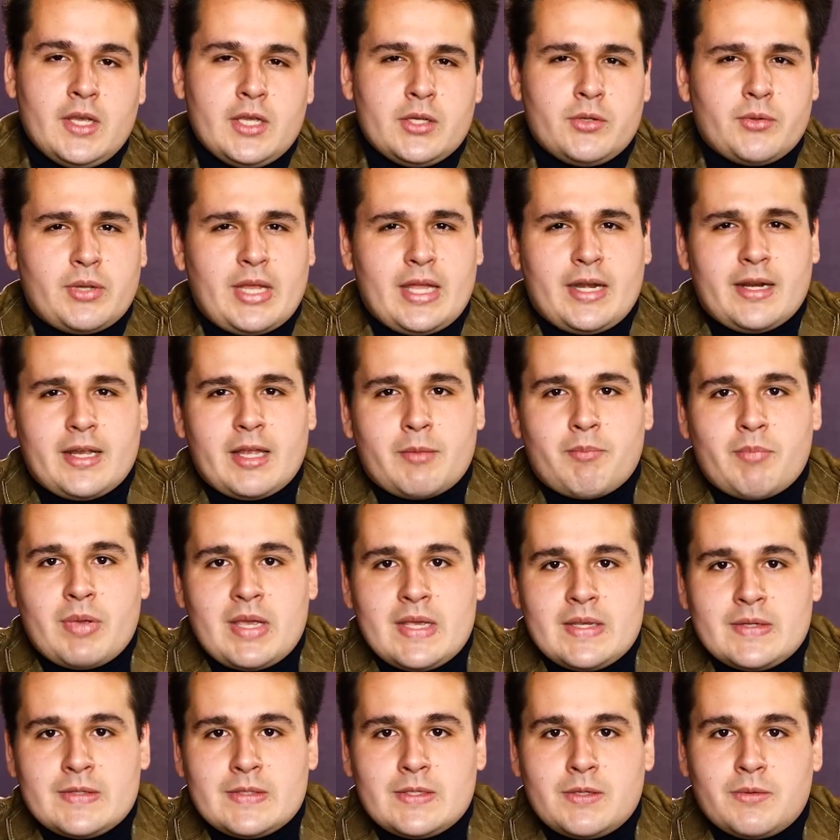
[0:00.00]
You're getting a
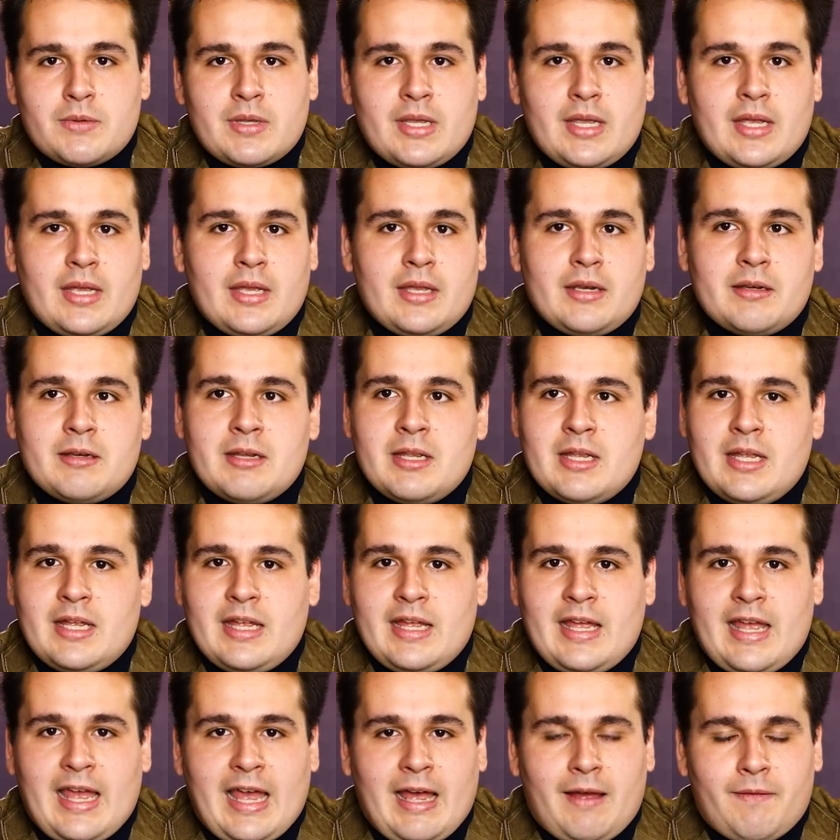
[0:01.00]
piece you can
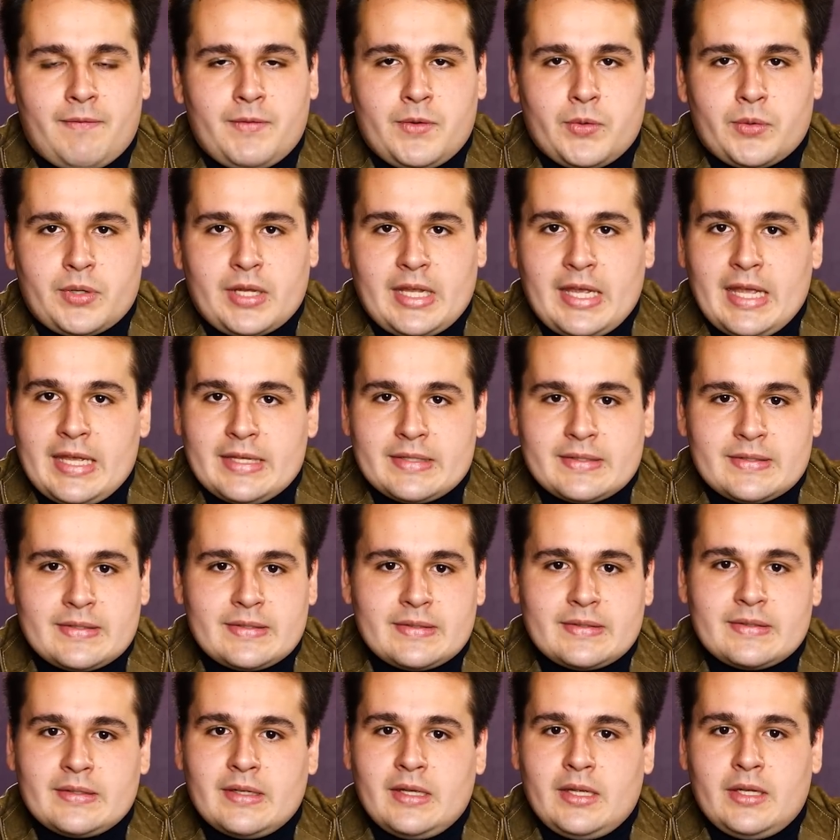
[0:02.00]
have your
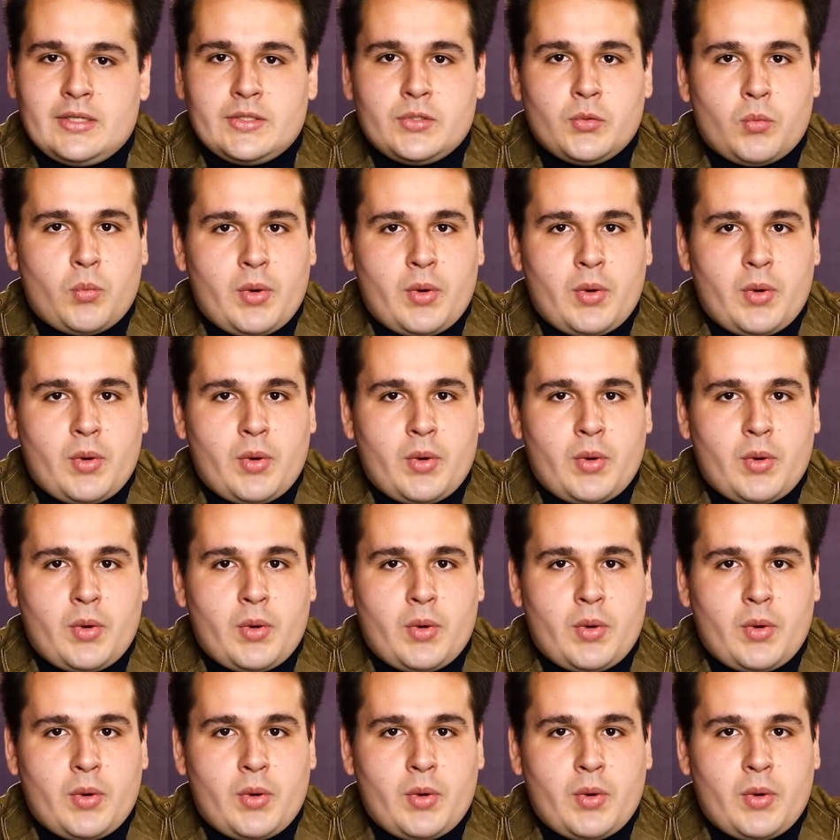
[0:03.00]
kids to